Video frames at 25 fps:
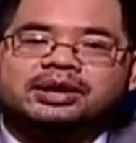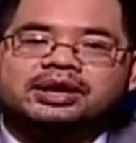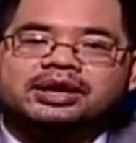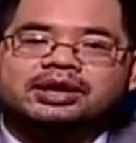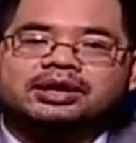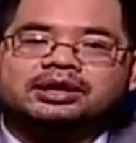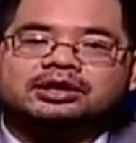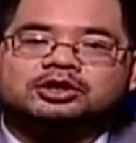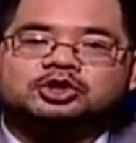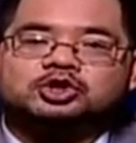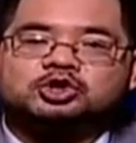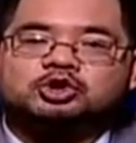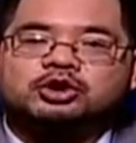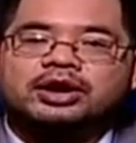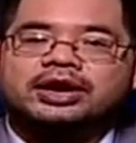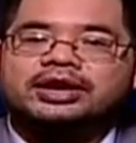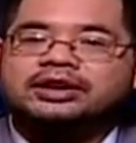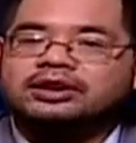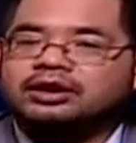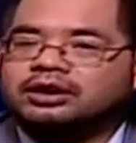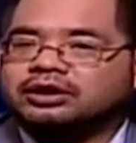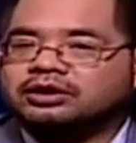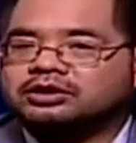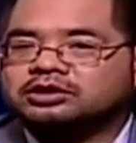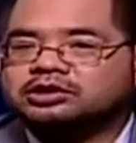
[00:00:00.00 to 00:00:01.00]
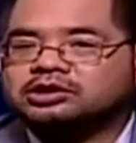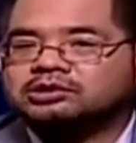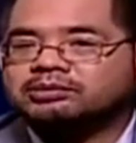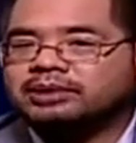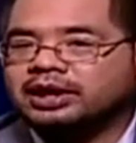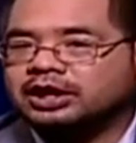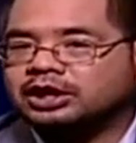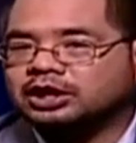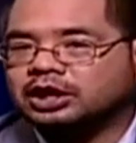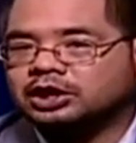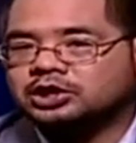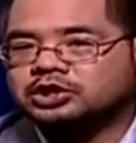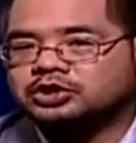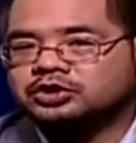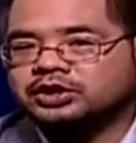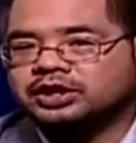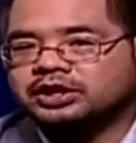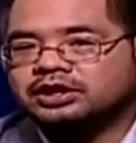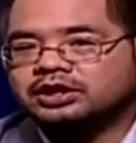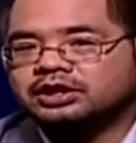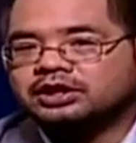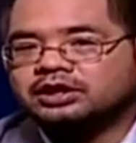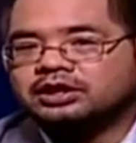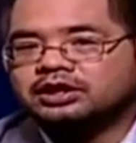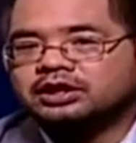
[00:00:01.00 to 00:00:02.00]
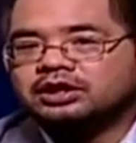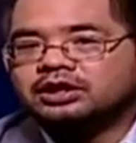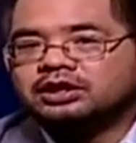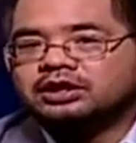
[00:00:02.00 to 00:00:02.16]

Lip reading: of being a traitor to my country,